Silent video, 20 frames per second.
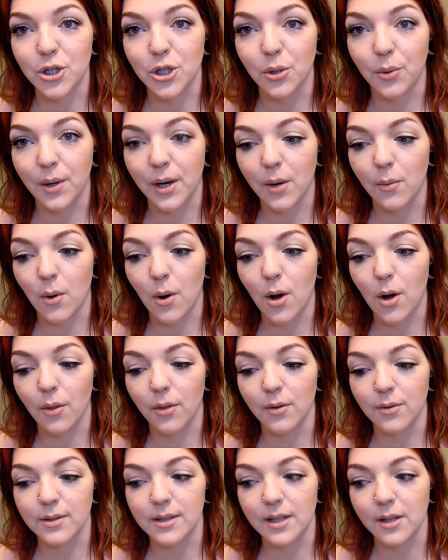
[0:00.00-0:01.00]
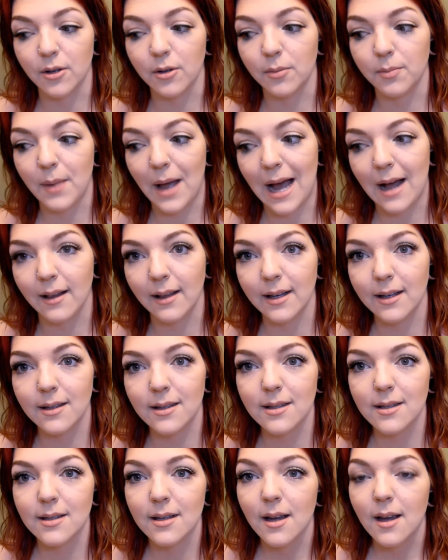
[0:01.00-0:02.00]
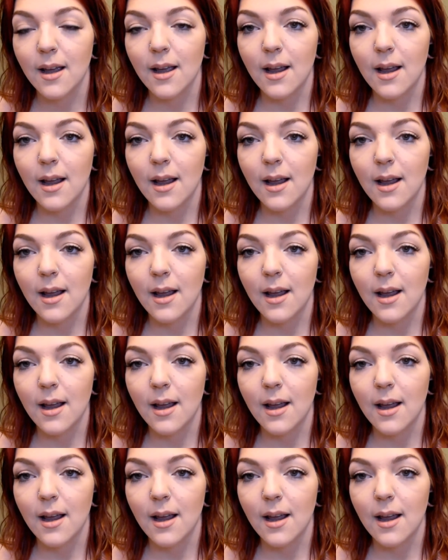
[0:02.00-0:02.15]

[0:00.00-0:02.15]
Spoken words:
showing all those little palettes.